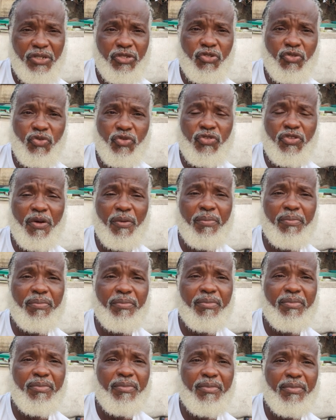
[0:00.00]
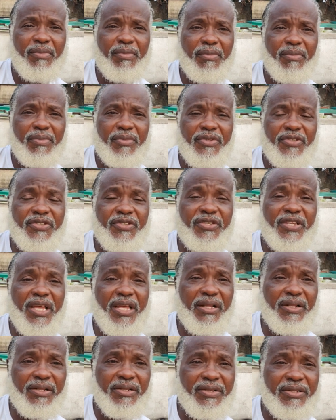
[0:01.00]
do some
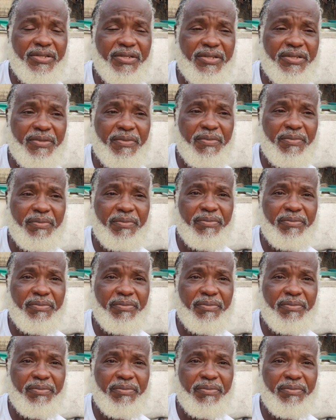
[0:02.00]
sales